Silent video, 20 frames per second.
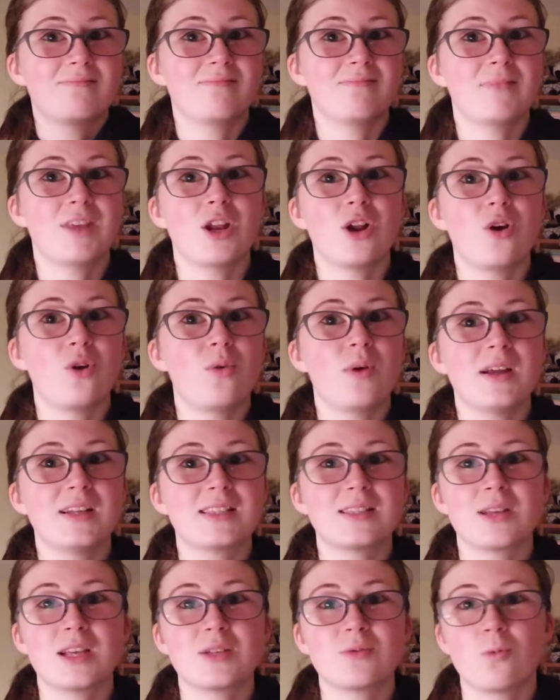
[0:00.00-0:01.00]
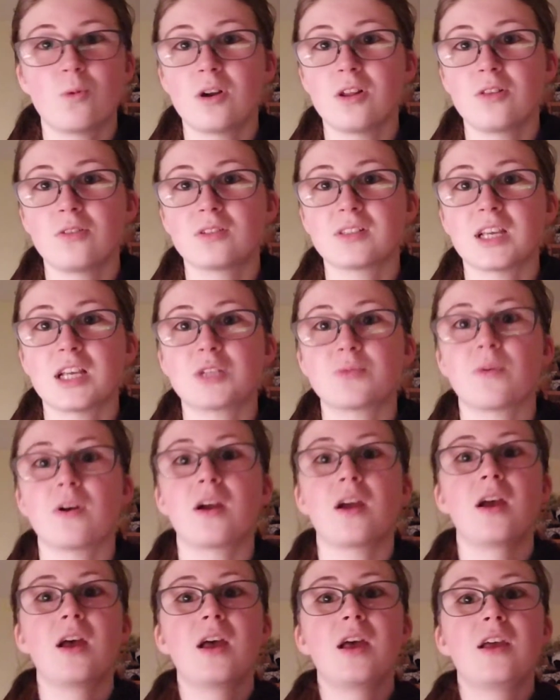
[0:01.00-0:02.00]
It's one of those things
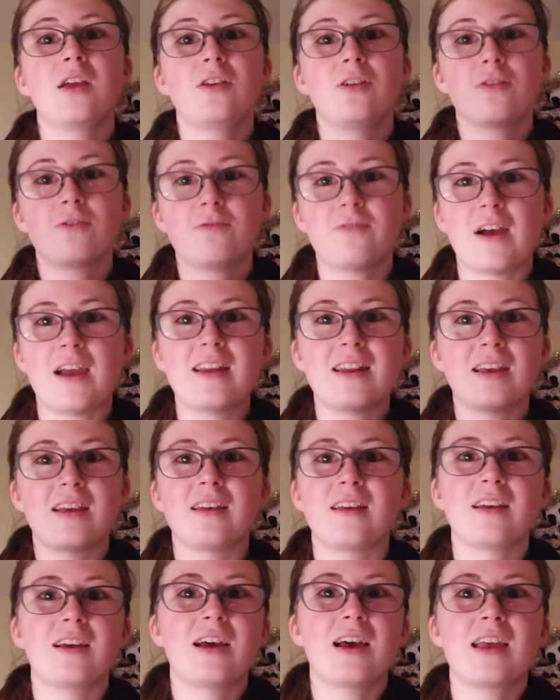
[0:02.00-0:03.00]
where you're fighting